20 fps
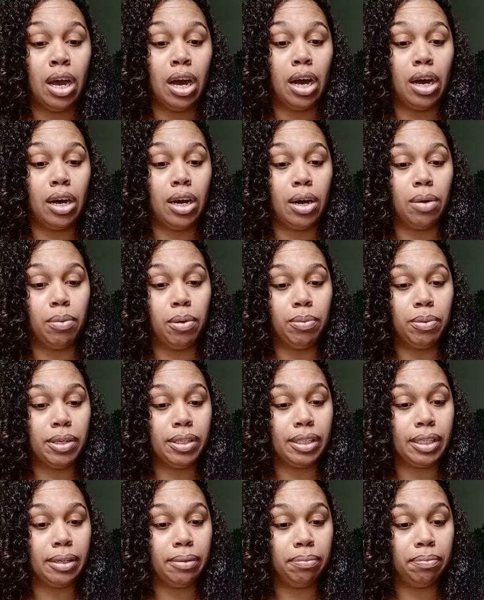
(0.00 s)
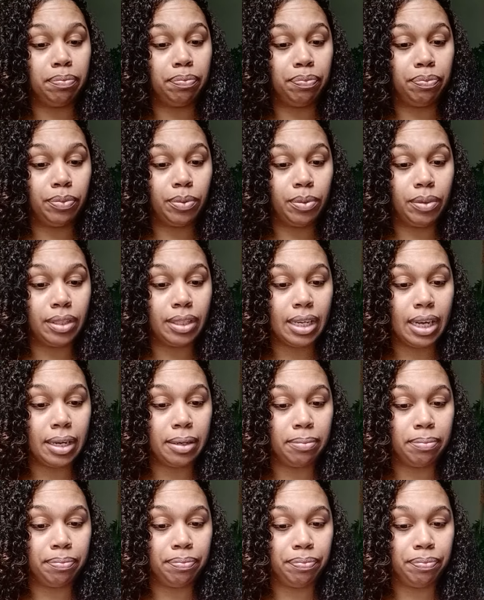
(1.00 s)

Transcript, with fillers: Uh, what was it? What did I say?